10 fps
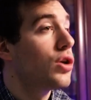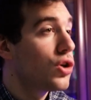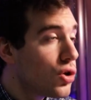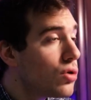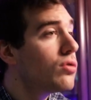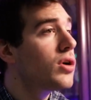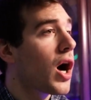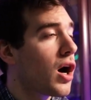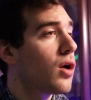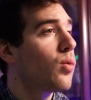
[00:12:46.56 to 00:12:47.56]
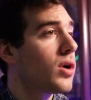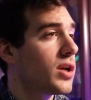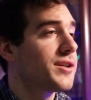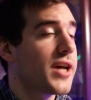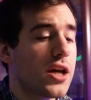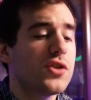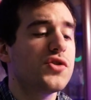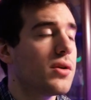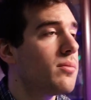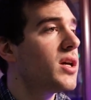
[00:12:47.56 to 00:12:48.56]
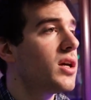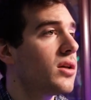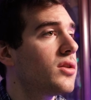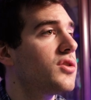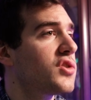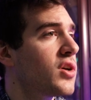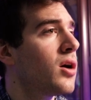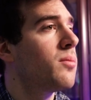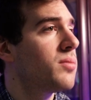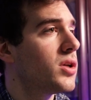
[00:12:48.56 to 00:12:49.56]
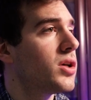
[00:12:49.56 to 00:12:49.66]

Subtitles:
you got what it takes to be in this company?